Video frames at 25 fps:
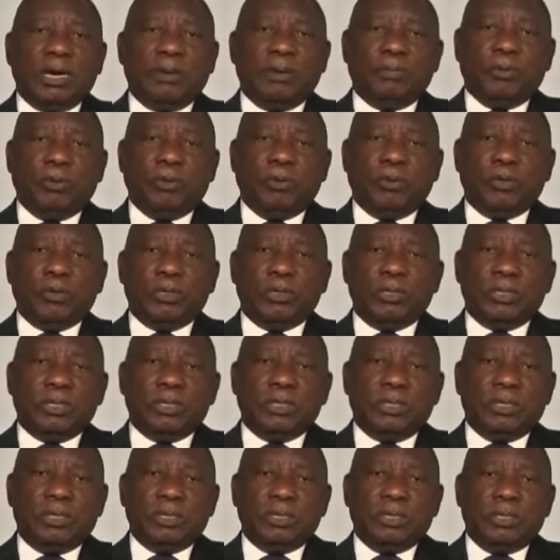upon
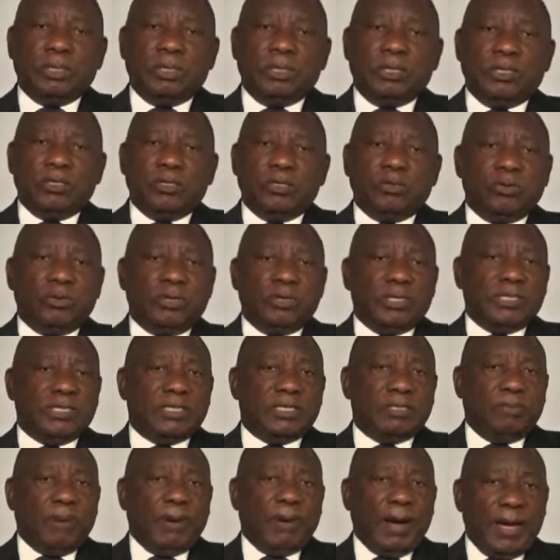to
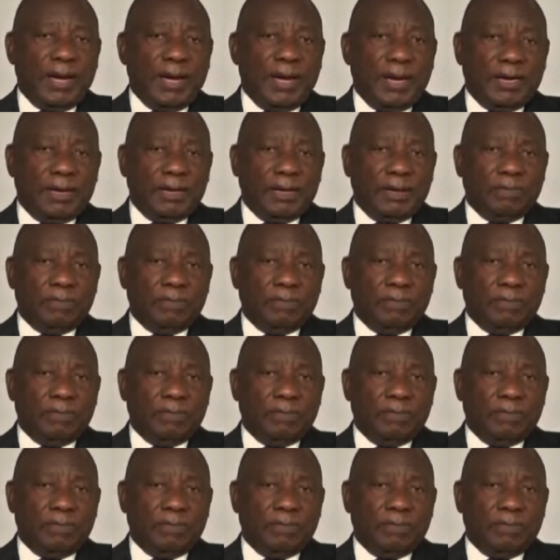inspire,